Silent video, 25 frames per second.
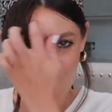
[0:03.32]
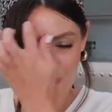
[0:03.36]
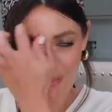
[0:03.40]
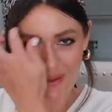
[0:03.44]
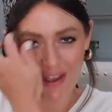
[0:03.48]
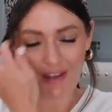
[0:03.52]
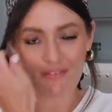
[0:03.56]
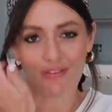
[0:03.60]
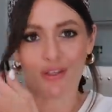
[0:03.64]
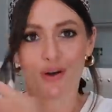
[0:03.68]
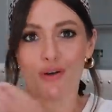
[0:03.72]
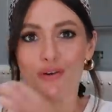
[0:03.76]

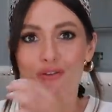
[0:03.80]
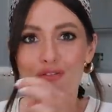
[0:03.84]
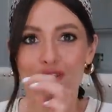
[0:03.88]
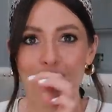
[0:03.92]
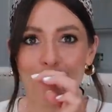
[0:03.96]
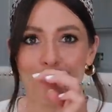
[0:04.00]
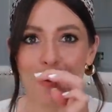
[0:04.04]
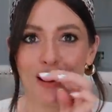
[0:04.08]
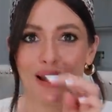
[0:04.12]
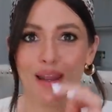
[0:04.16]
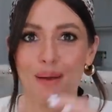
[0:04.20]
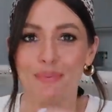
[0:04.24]
probably have that all
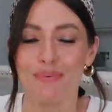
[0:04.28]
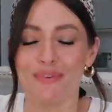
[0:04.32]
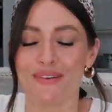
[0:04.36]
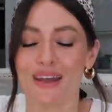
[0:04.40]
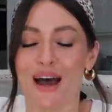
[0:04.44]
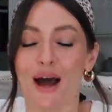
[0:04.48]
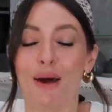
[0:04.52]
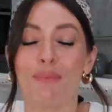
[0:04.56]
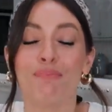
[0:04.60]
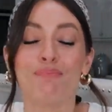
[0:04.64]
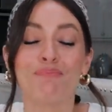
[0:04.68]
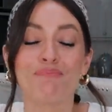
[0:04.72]
around my lips
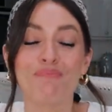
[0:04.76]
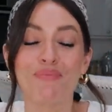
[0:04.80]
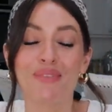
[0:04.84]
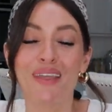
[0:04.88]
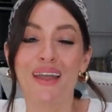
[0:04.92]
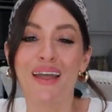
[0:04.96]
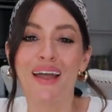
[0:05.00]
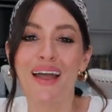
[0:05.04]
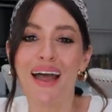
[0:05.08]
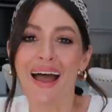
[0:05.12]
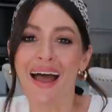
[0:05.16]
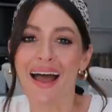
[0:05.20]
now.
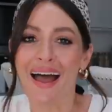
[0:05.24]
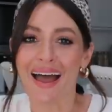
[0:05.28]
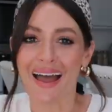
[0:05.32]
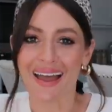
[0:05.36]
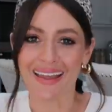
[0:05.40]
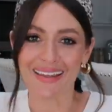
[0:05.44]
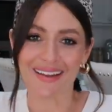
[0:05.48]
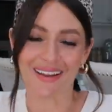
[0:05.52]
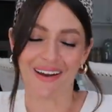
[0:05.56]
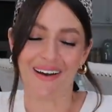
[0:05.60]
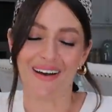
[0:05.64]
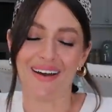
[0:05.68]

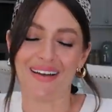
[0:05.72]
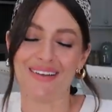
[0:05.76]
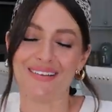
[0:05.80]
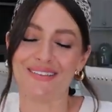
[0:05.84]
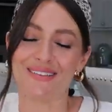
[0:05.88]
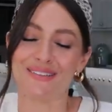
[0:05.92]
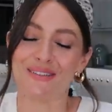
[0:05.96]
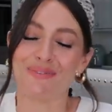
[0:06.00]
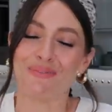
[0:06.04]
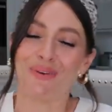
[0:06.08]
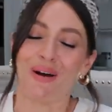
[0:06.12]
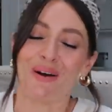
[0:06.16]
Hey
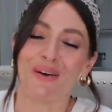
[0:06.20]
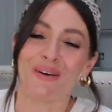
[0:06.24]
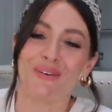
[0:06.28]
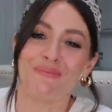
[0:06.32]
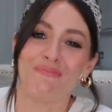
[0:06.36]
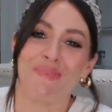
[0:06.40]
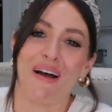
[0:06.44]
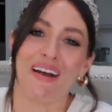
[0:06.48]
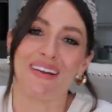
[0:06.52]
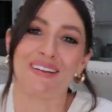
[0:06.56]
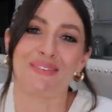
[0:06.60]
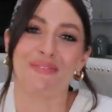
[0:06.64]
guys,
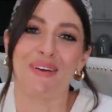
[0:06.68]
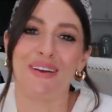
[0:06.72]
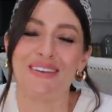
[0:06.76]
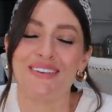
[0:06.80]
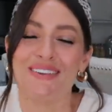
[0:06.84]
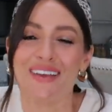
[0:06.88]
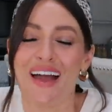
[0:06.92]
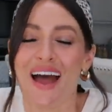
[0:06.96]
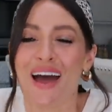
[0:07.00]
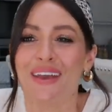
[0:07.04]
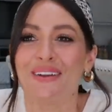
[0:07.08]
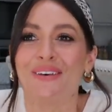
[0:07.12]
welcome back to my
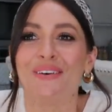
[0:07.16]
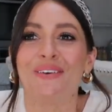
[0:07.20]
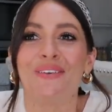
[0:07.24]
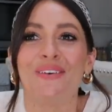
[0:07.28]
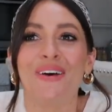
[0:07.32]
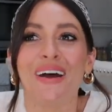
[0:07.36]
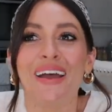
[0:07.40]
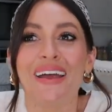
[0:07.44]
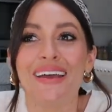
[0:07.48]
channel.